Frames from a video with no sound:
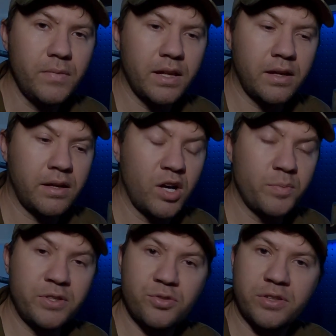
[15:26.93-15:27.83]
I
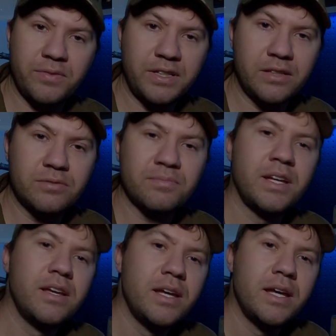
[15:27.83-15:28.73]
hope you enjoyed the video.
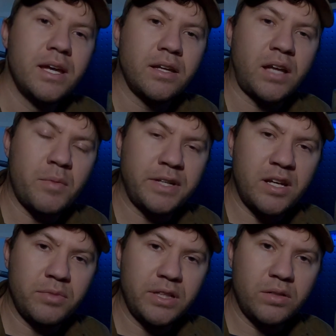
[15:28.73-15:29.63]
Comment
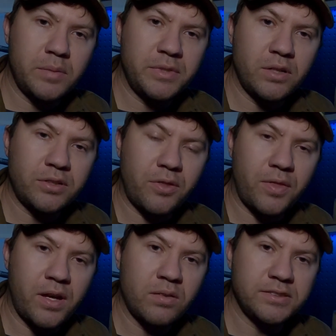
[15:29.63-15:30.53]
down below, let me know your
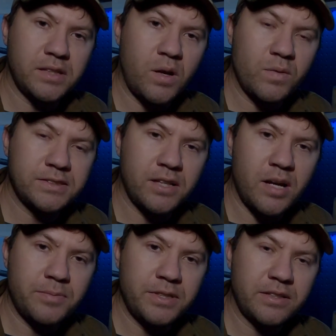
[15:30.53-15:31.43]
thoughts on this
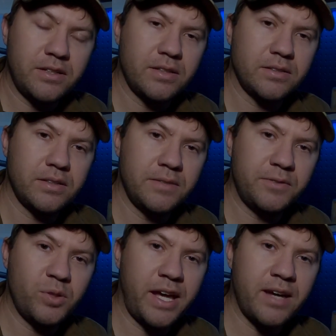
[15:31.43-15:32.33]
optic,
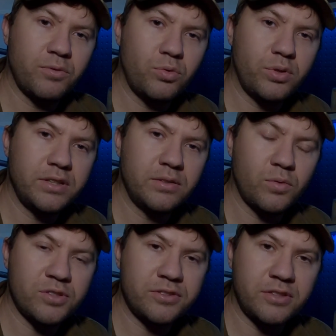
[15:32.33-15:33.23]
if you have one,
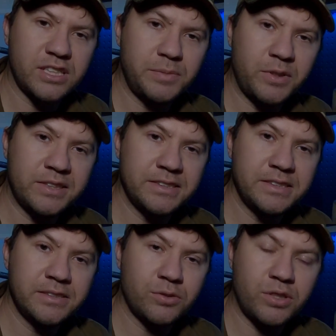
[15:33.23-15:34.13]
what your experience
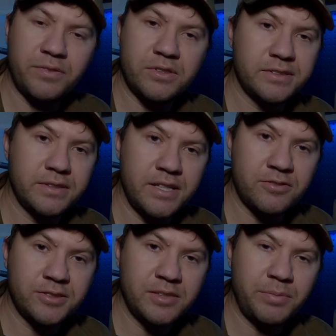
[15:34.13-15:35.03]
is, or if you're just
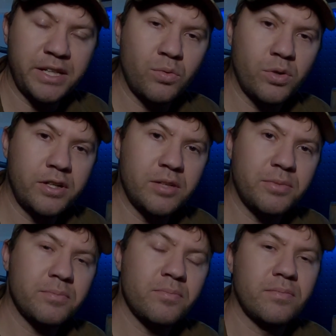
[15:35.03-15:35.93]
interested in picking one
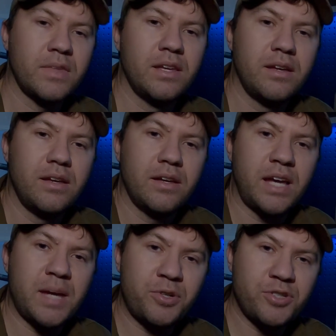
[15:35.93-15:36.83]
up.
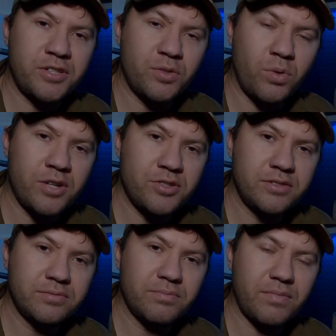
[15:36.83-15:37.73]
I appreciate you
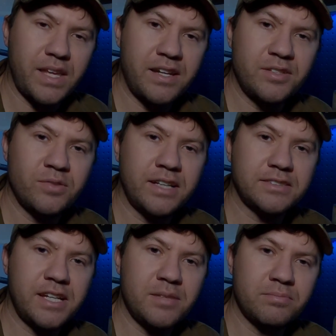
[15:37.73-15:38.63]
watching, and until
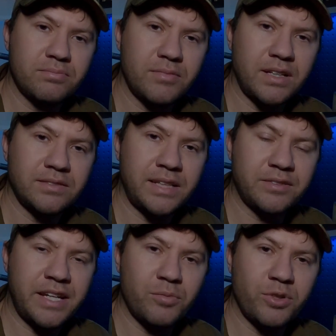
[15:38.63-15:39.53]
next time,
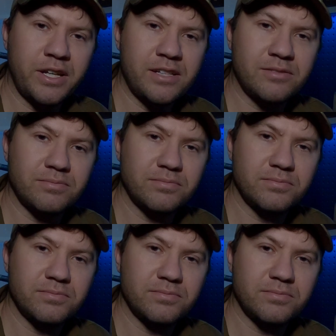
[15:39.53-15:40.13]
Tactical Cowboy out.